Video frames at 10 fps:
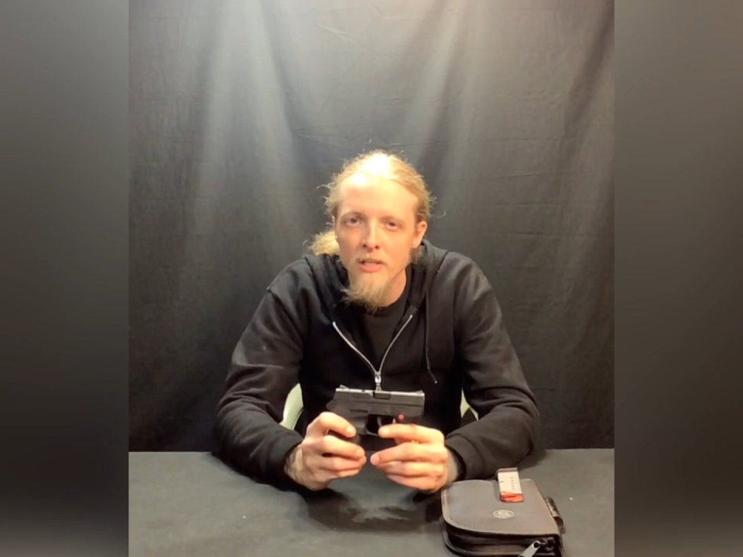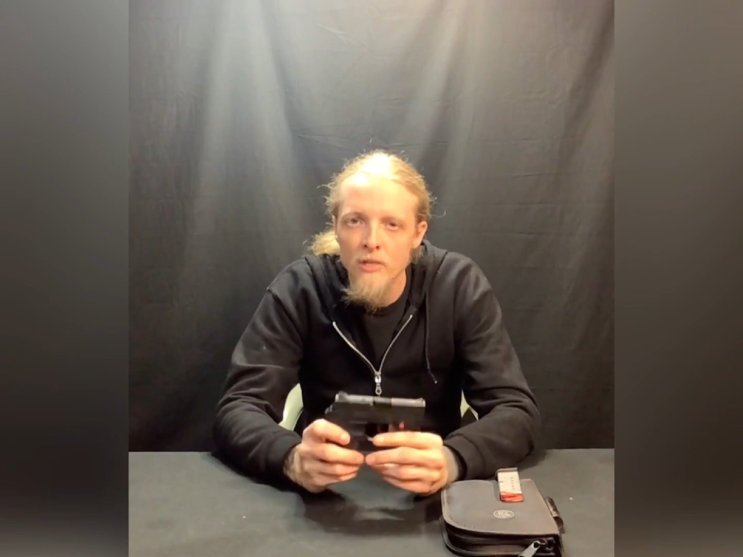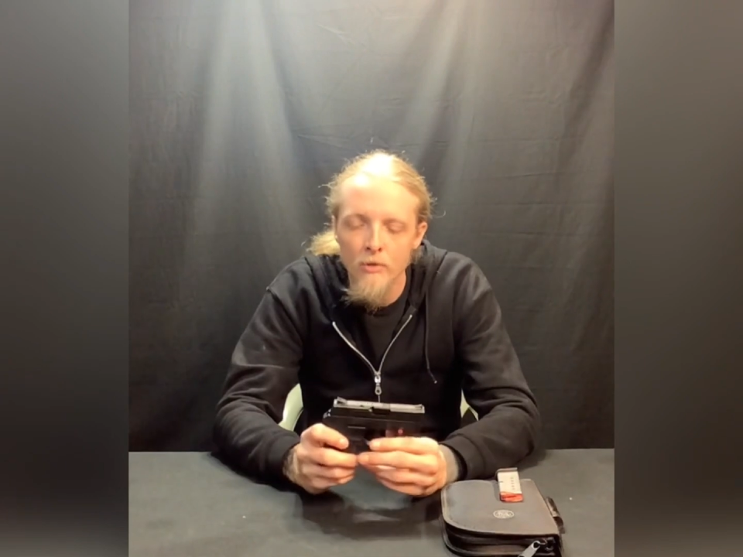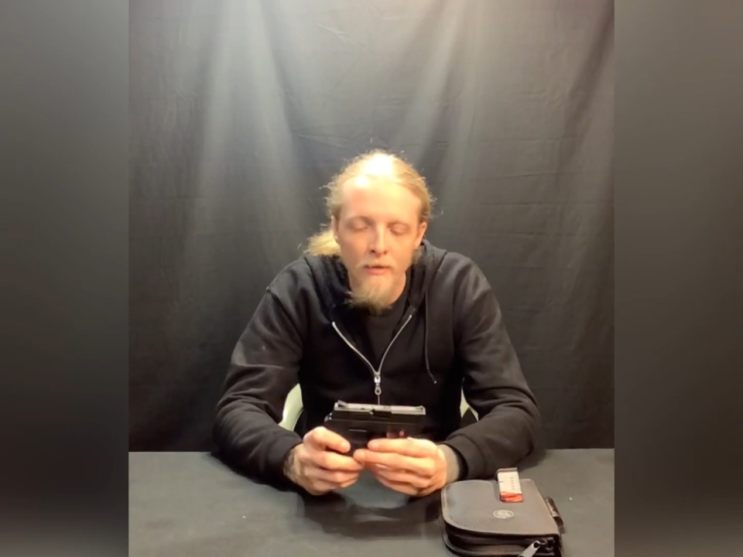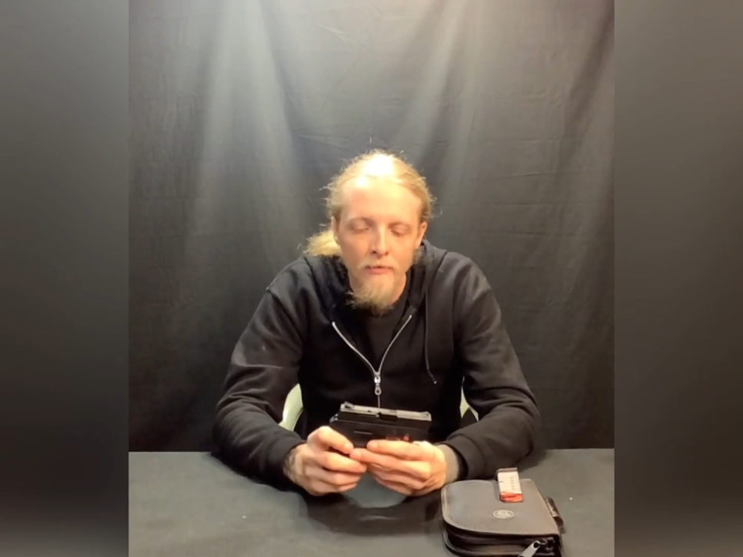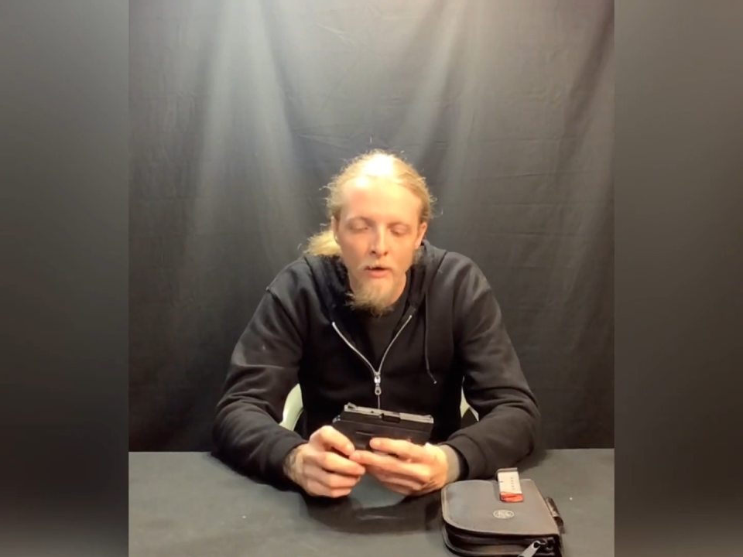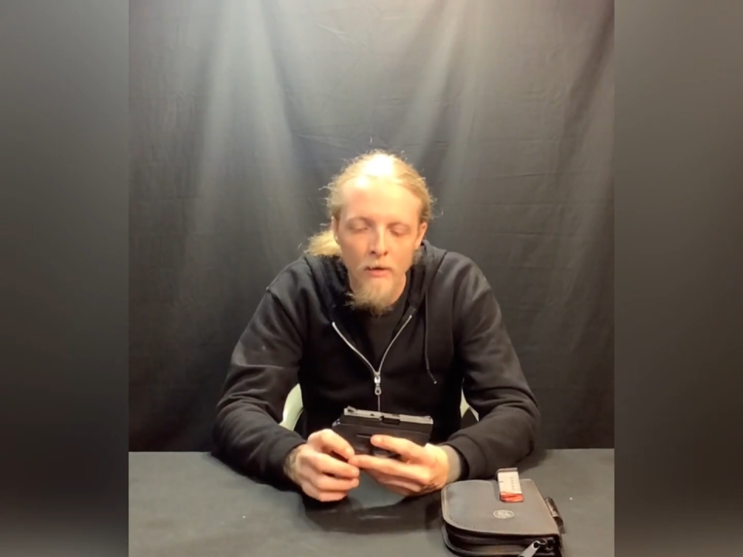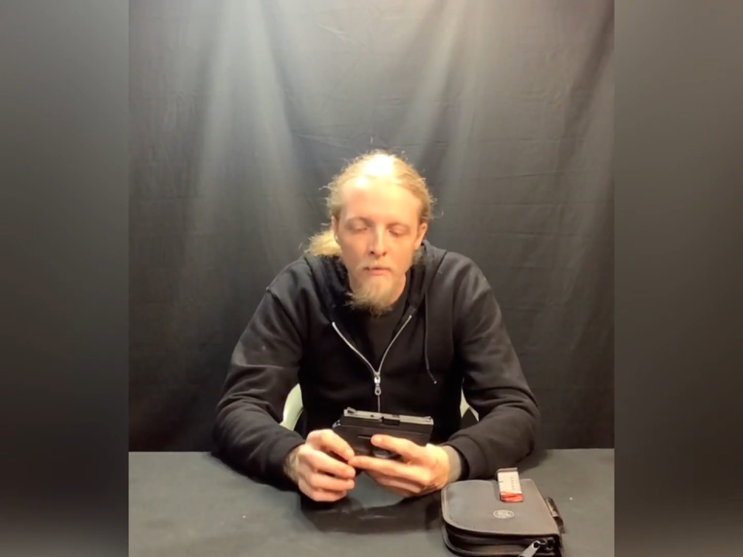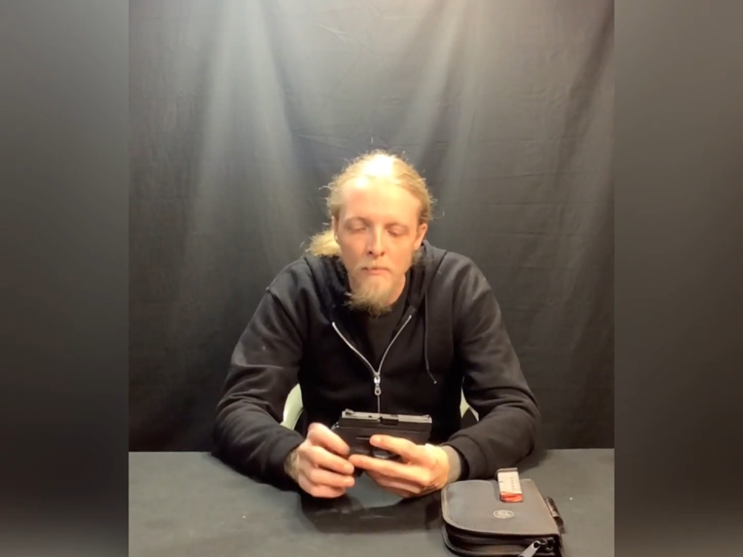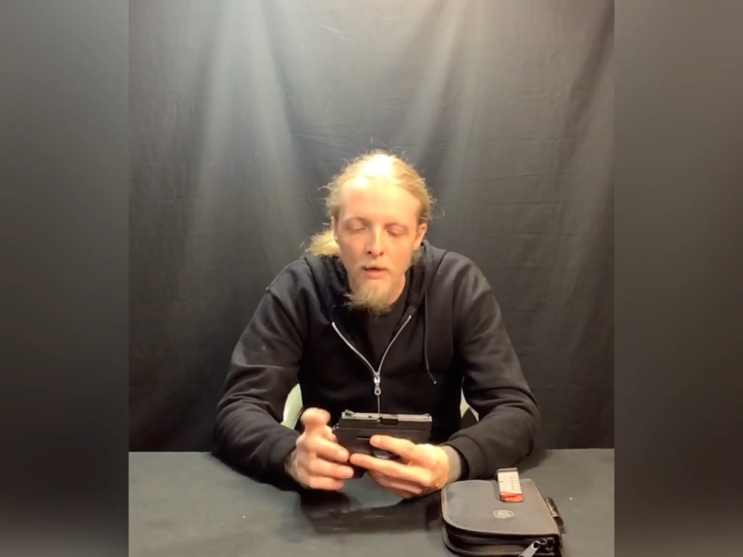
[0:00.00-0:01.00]
drift on
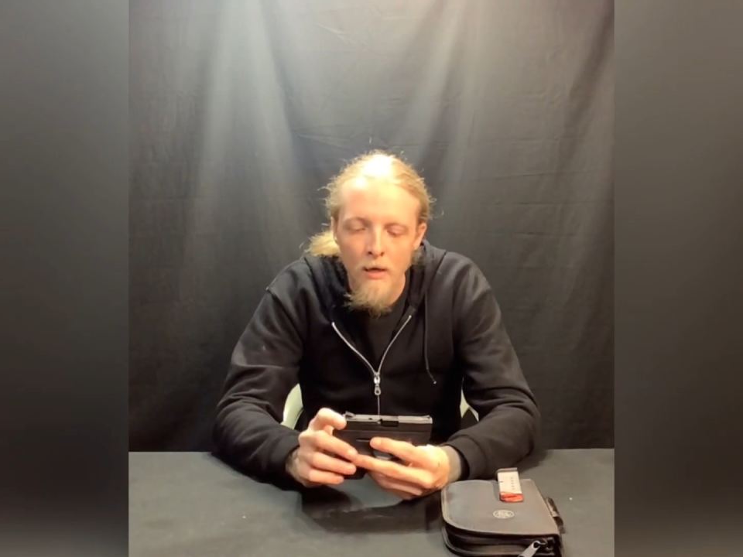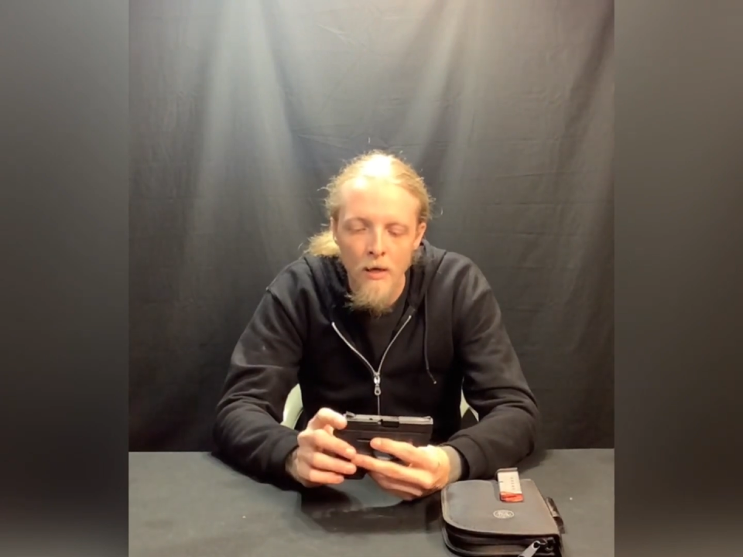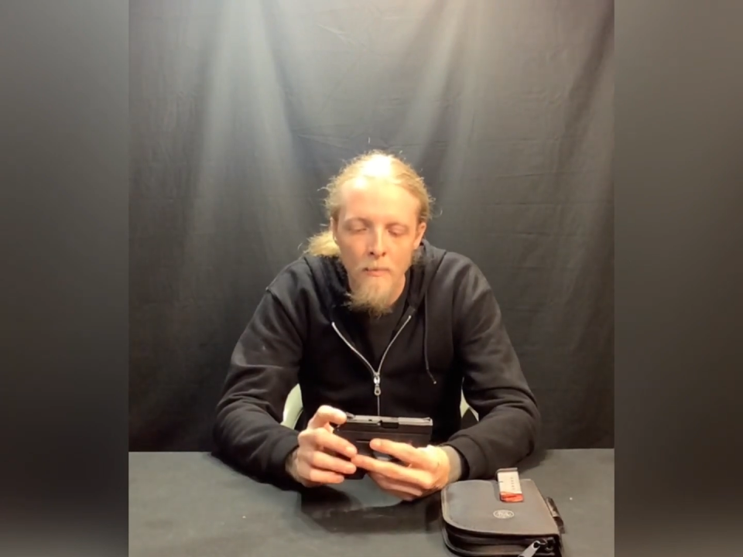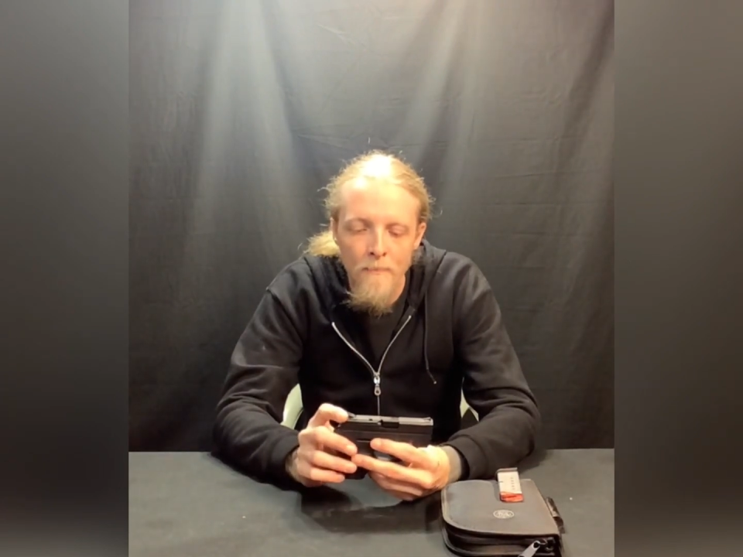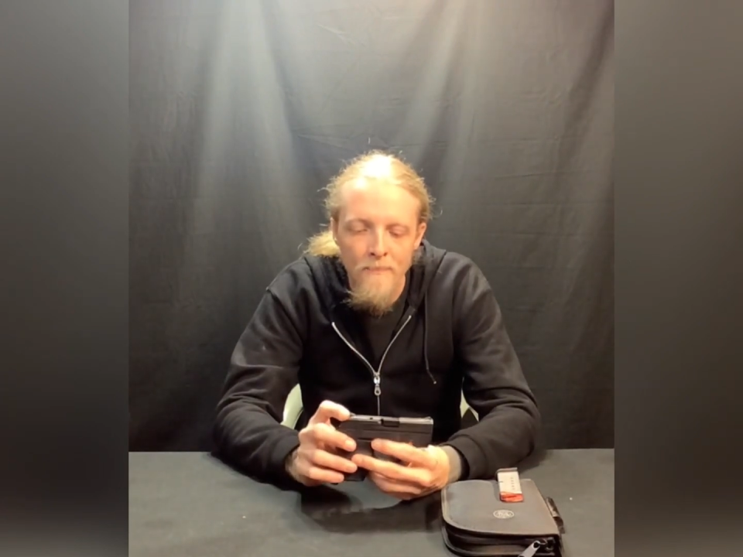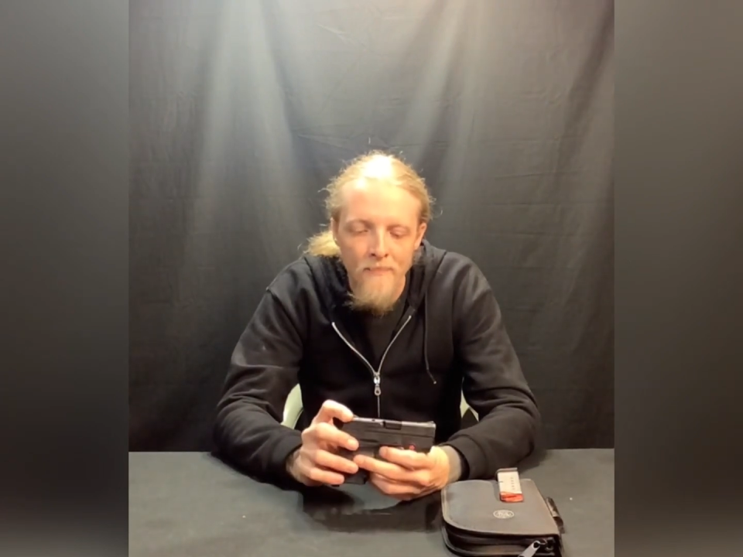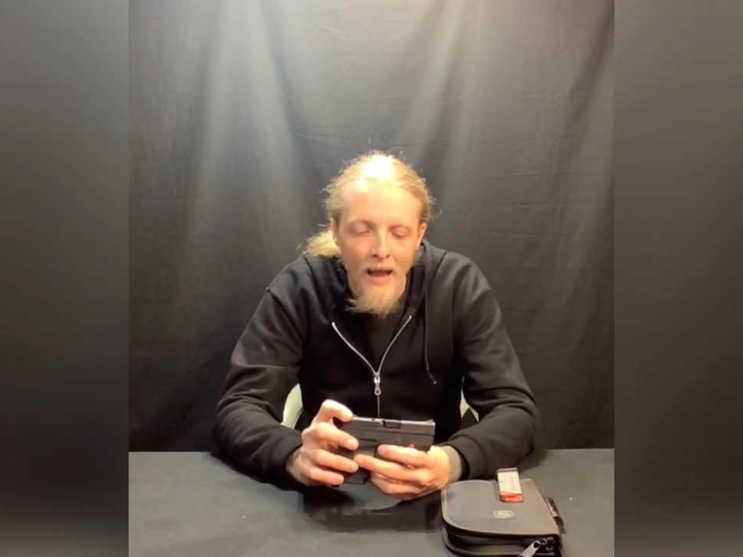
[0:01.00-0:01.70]
them.